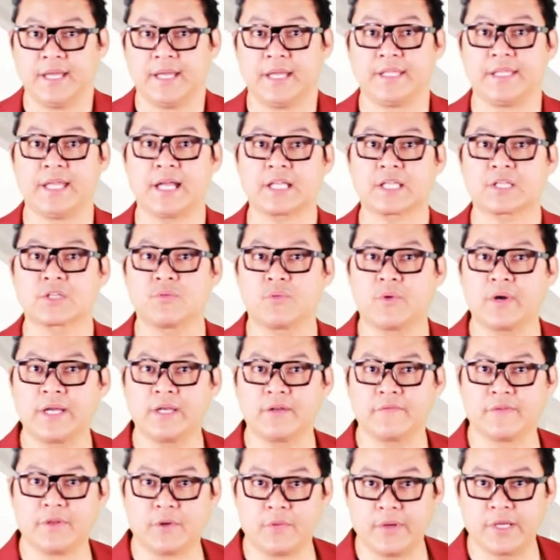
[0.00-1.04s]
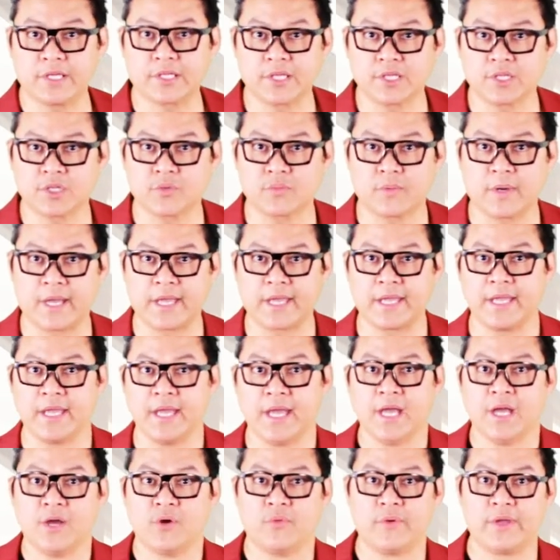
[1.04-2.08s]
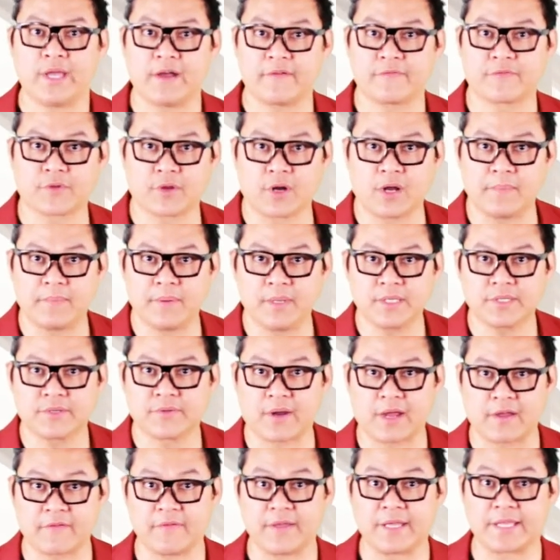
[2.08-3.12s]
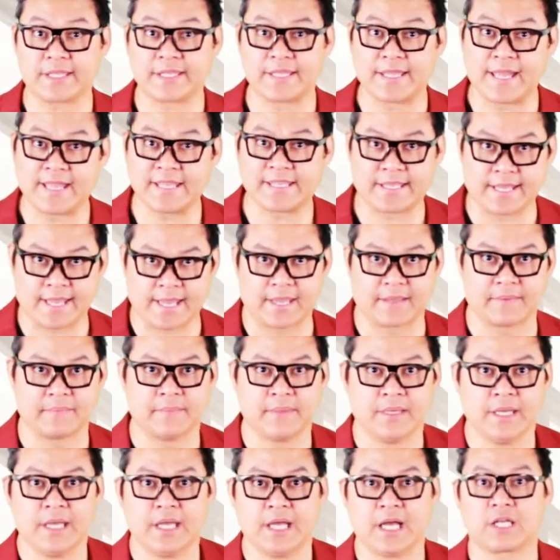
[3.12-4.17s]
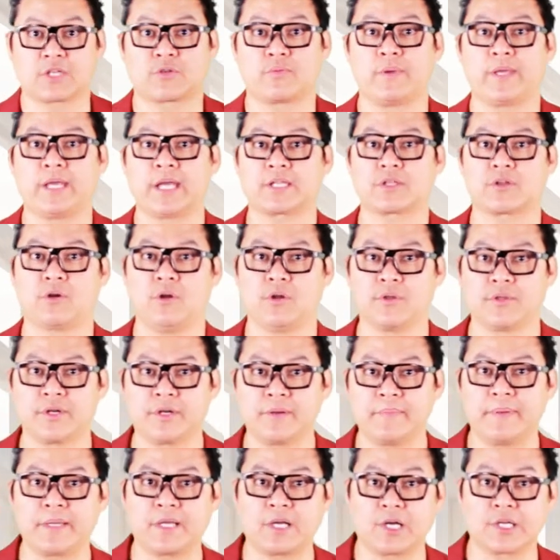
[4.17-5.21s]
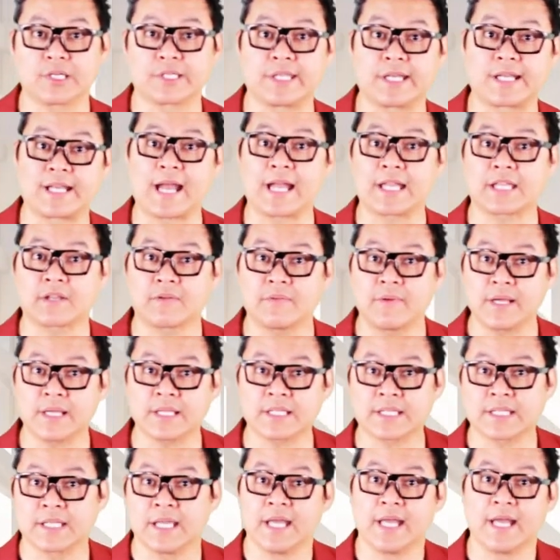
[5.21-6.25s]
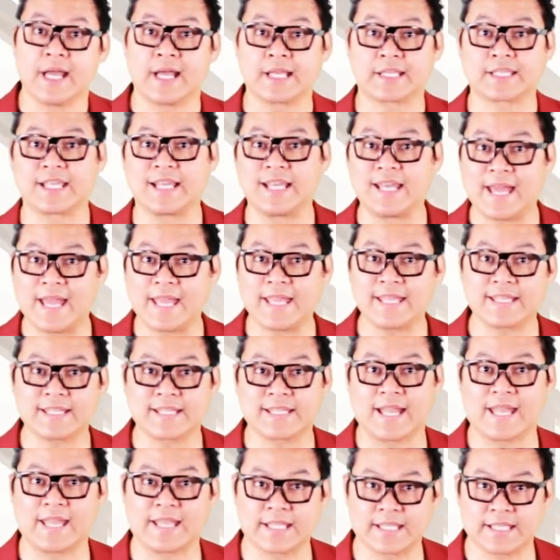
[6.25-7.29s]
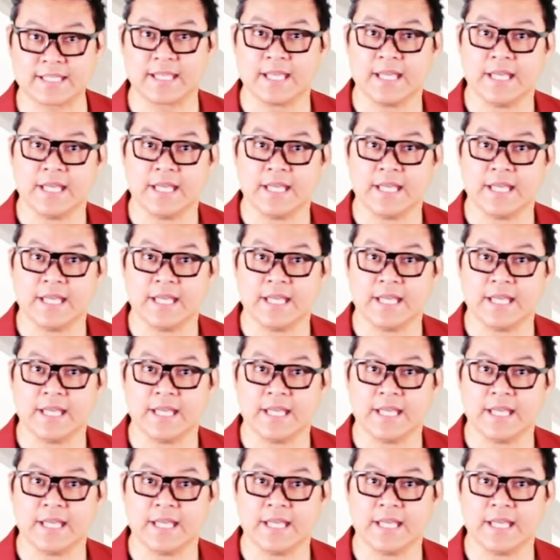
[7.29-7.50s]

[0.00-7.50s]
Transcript: And that's one of the reasons why we have trouble driving at nighttime as we get older, because the cataracts has a light like